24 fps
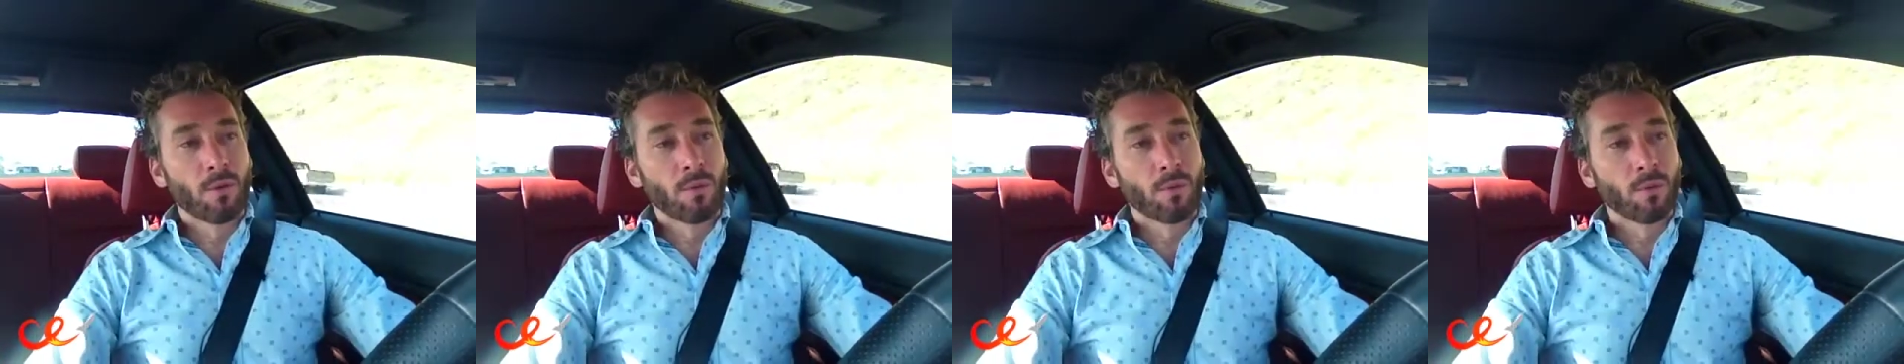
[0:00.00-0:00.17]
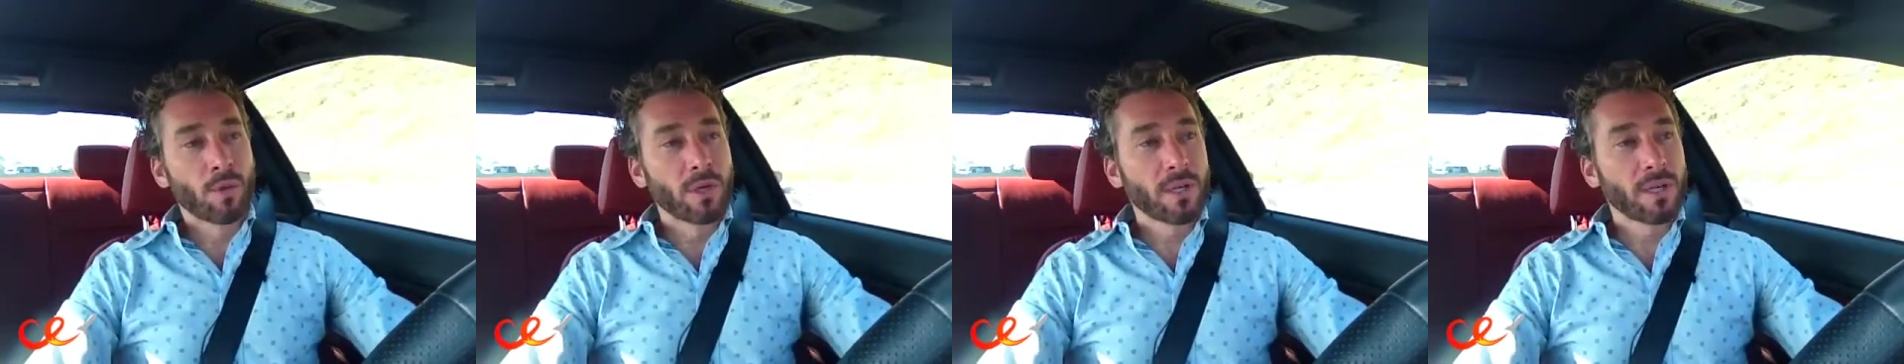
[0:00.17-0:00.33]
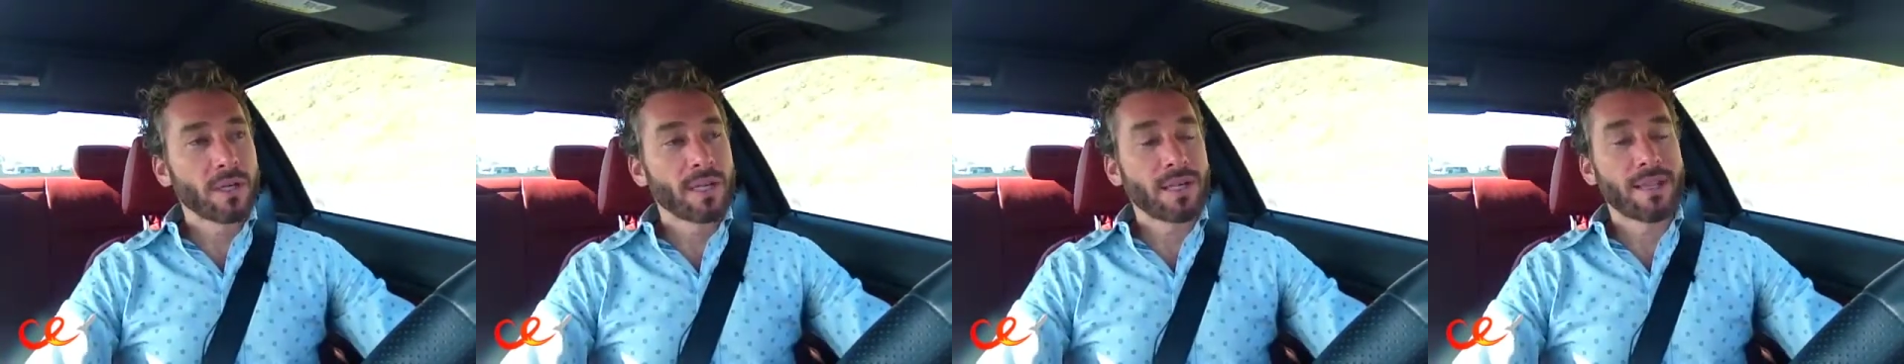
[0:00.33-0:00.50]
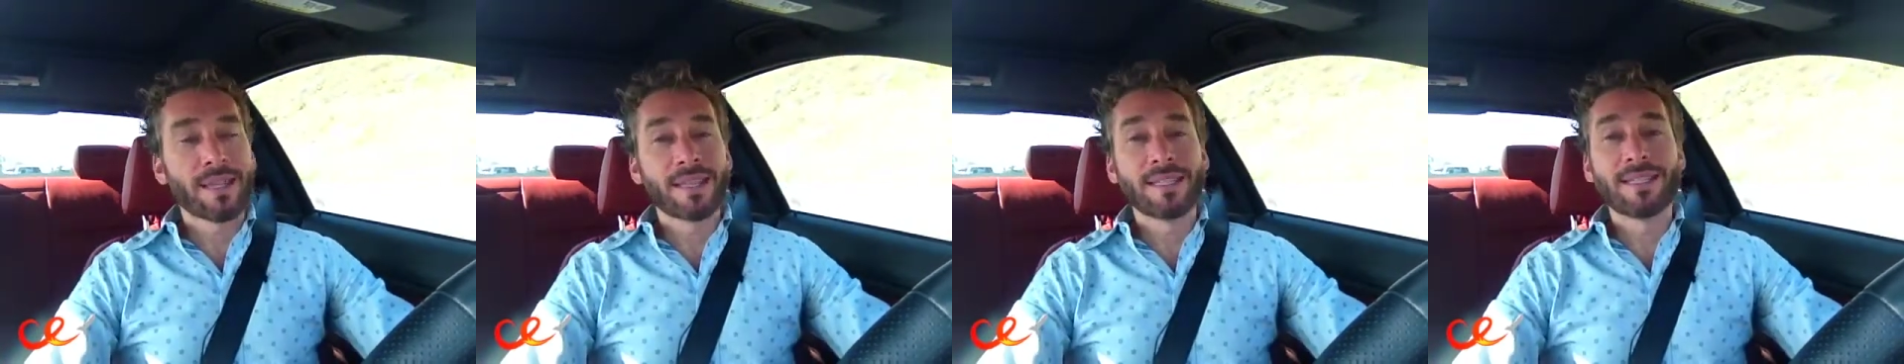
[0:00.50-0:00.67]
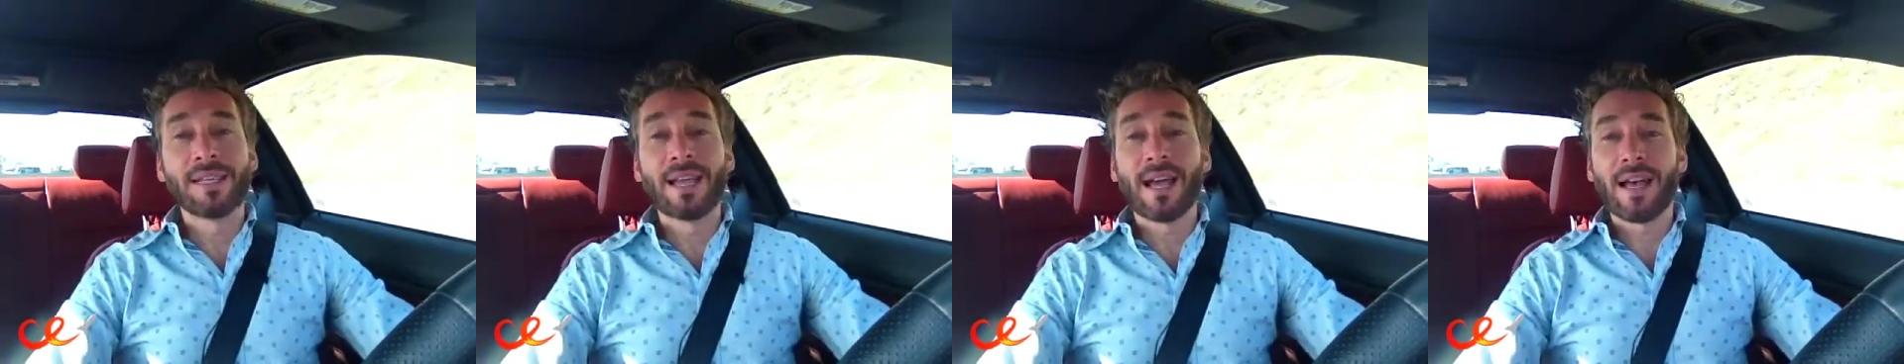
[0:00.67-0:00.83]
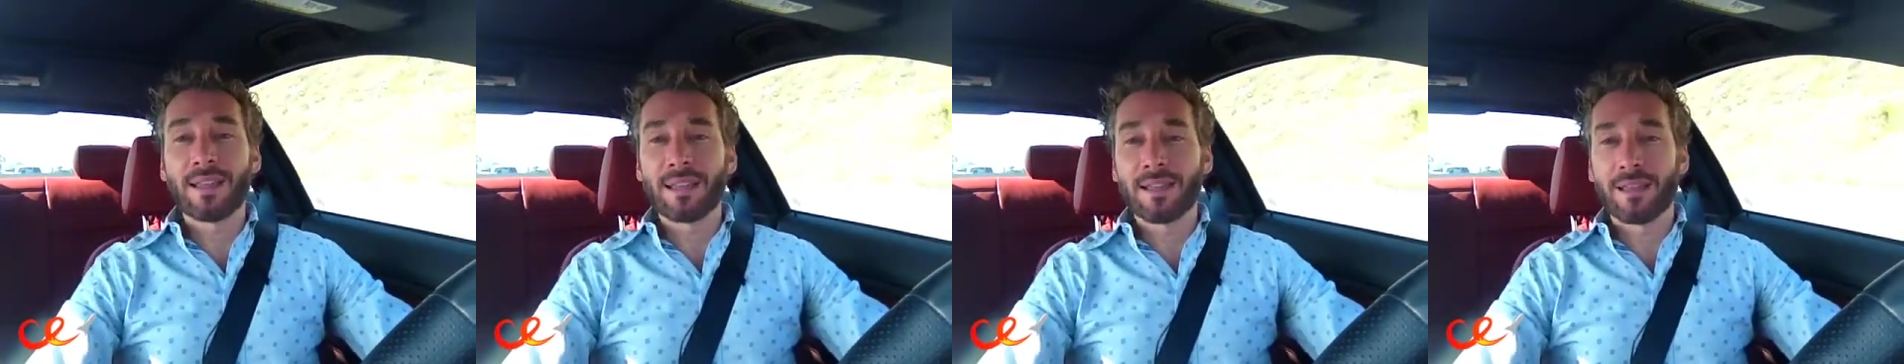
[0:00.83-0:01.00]
Really, the
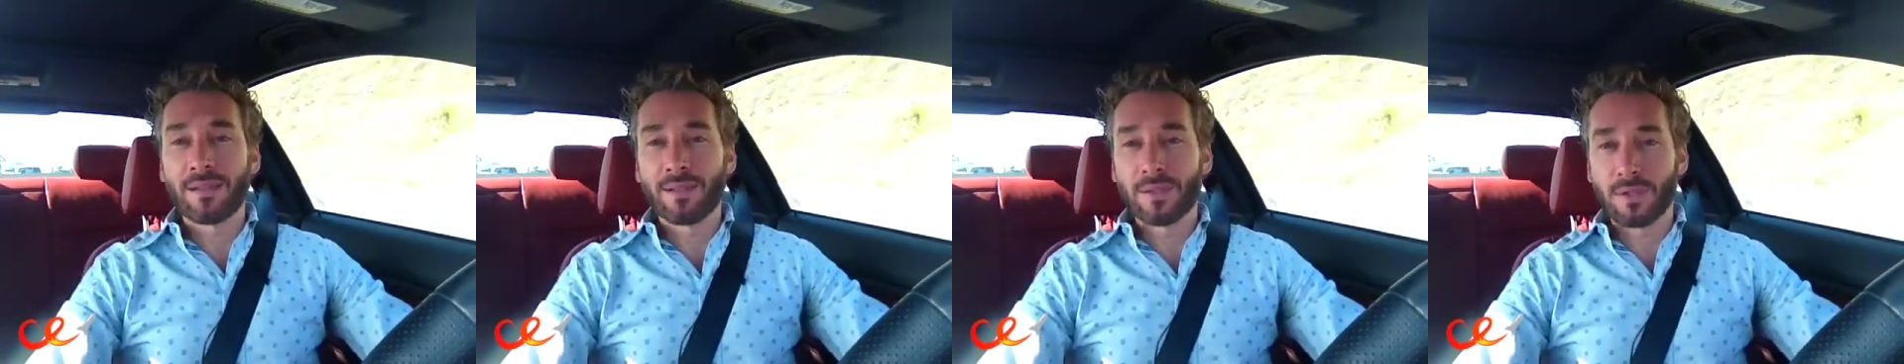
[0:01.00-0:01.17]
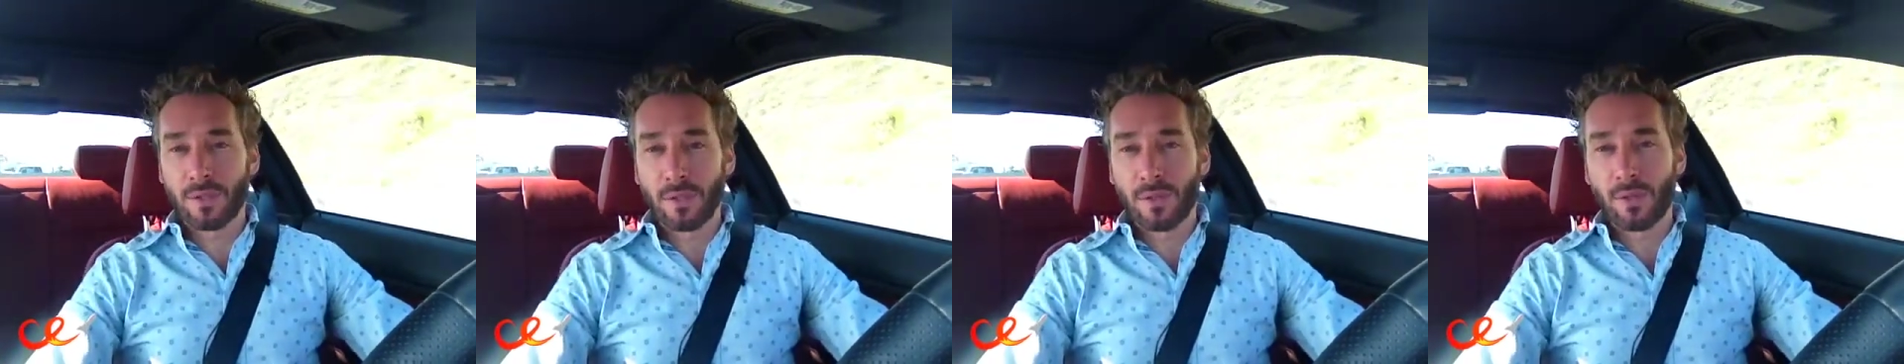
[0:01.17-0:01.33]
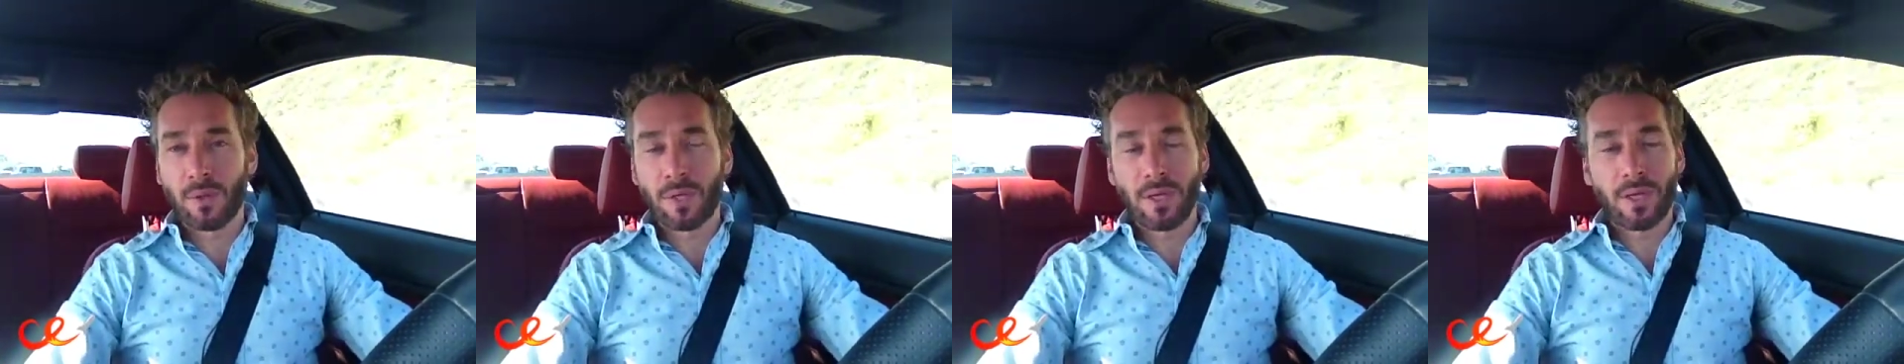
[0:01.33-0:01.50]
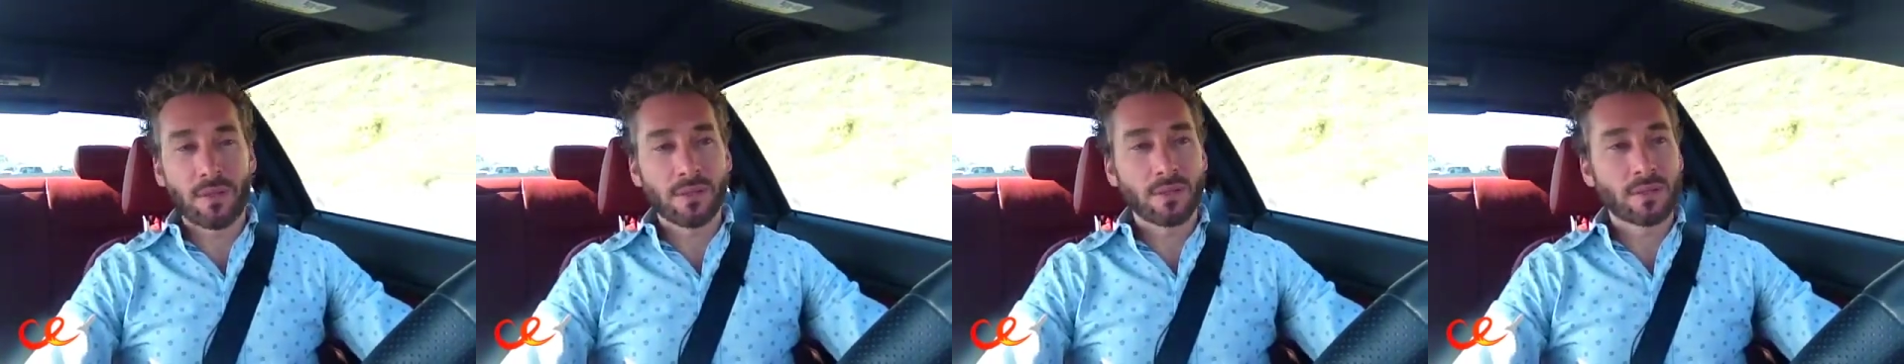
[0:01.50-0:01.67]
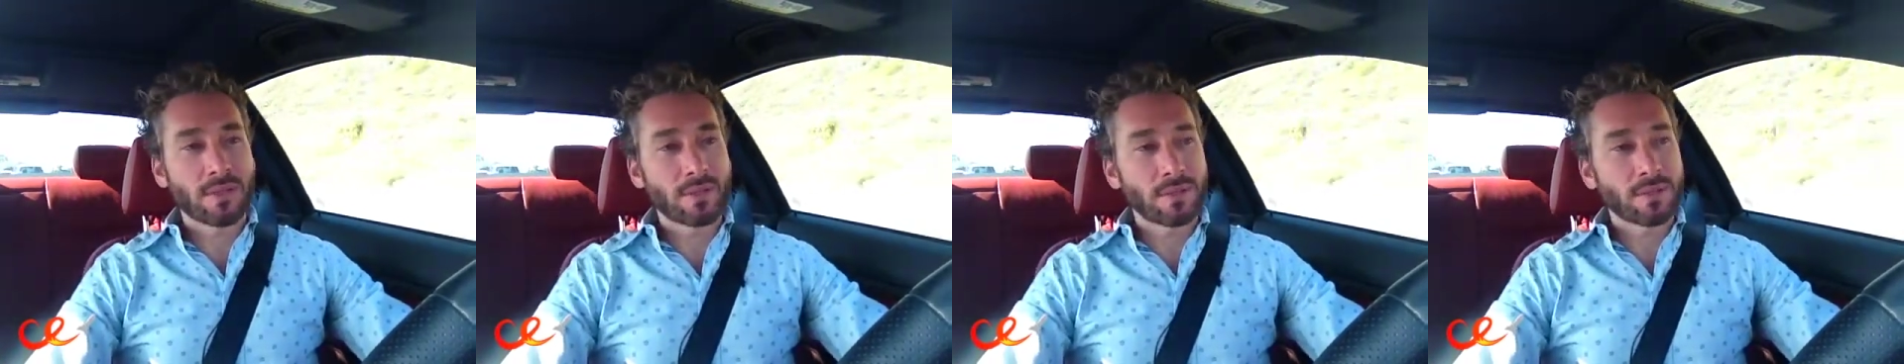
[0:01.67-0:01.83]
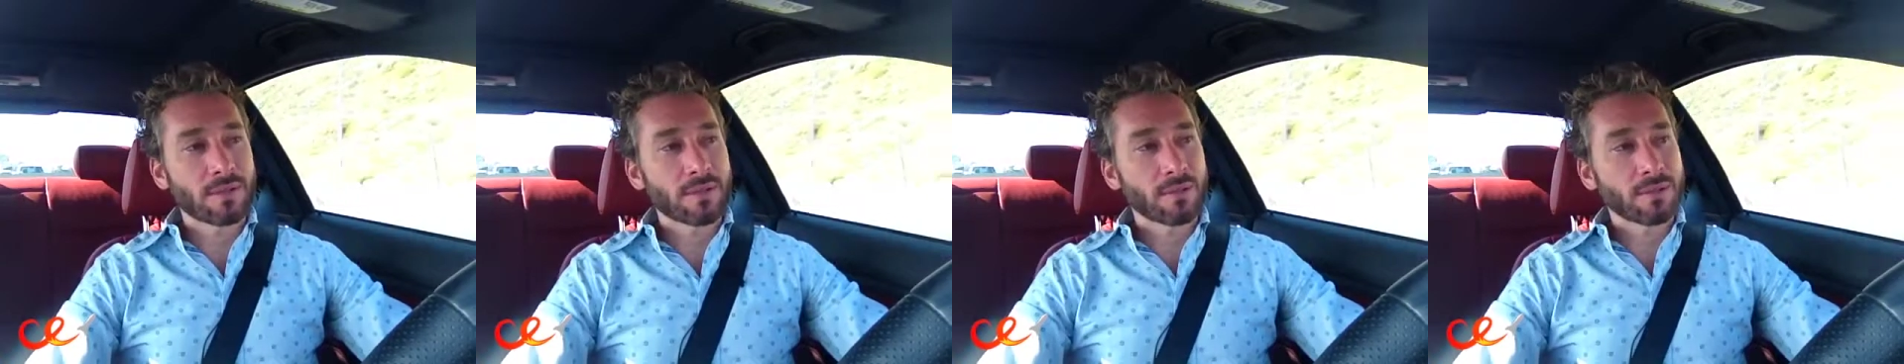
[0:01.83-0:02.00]
death of the studio
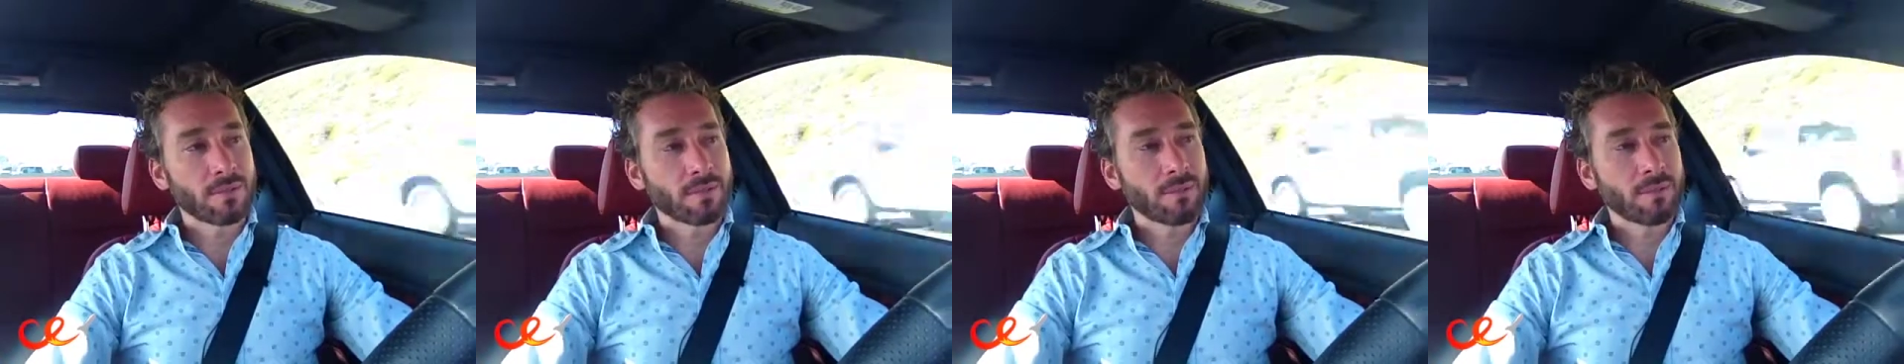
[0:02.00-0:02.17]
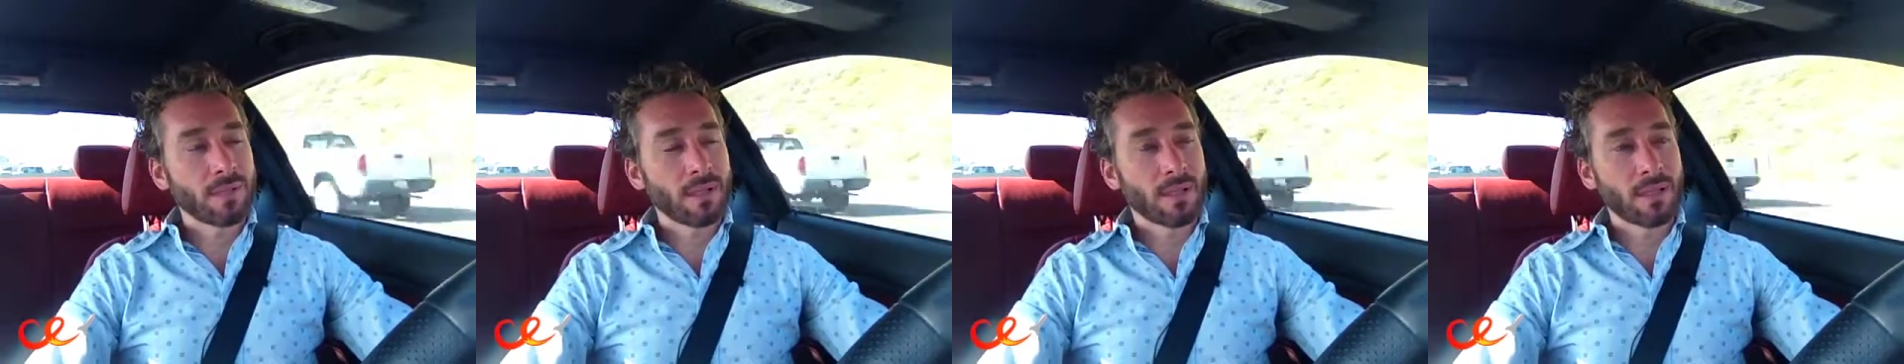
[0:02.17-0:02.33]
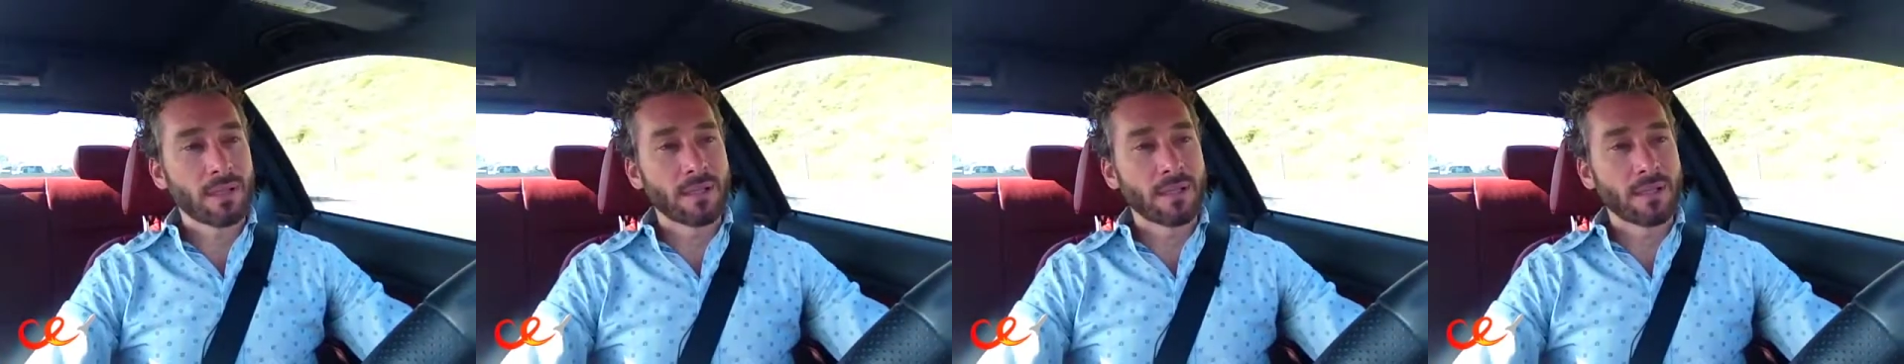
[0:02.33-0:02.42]
system